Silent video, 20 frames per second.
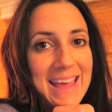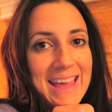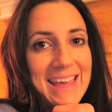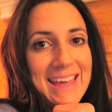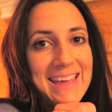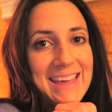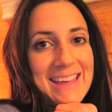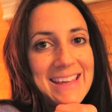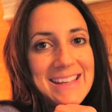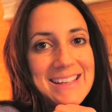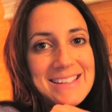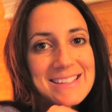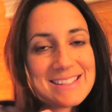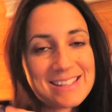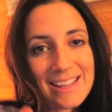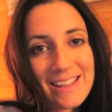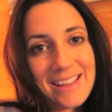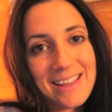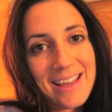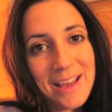And
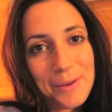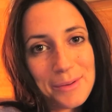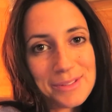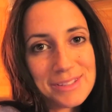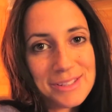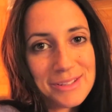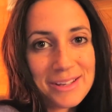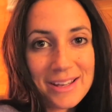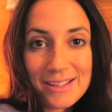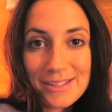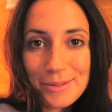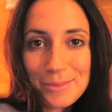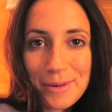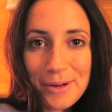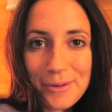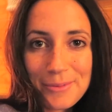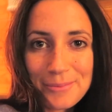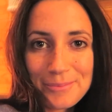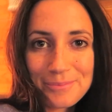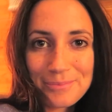I will see you guys
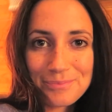tomorrow.